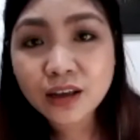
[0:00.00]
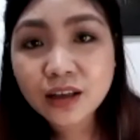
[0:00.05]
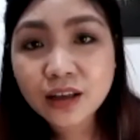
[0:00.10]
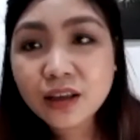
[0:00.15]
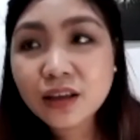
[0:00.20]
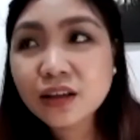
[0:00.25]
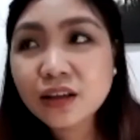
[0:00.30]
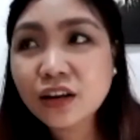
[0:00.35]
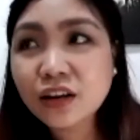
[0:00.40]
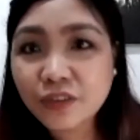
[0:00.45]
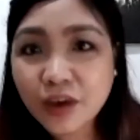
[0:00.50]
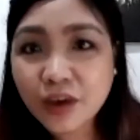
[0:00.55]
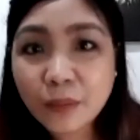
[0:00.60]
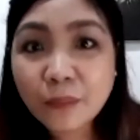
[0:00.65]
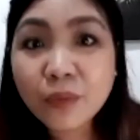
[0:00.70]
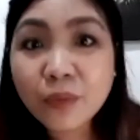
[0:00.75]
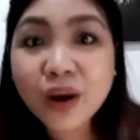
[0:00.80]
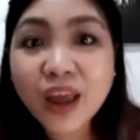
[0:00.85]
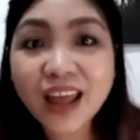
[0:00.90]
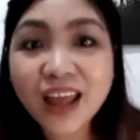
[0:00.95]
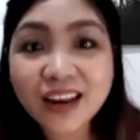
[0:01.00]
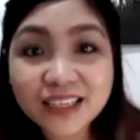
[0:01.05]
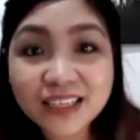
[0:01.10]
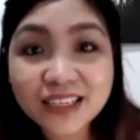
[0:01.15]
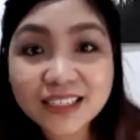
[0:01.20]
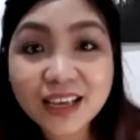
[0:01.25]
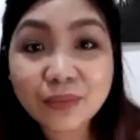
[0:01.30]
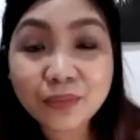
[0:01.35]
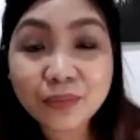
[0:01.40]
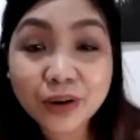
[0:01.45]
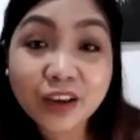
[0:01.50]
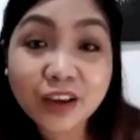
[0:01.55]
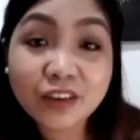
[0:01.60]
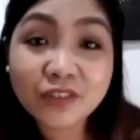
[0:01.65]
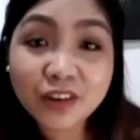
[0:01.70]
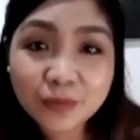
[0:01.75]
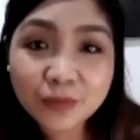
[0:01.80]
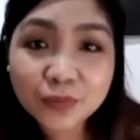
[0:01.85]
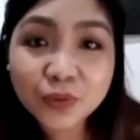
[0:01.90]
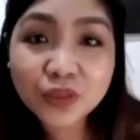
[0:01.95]
November and December,
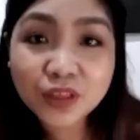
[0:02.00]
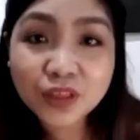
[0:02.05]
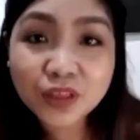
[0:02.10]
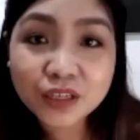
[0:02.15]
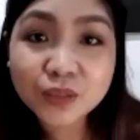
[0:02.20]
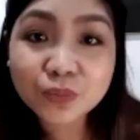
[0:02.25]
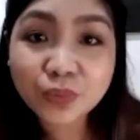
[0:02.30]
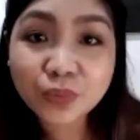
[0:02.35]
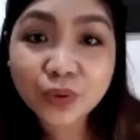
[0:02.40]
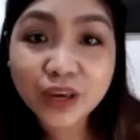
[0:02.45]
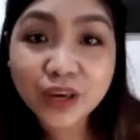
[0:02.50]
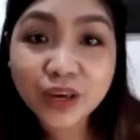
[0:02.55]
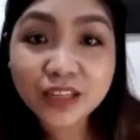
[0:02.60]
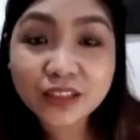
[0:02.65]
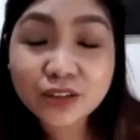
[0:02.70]
even up to this point.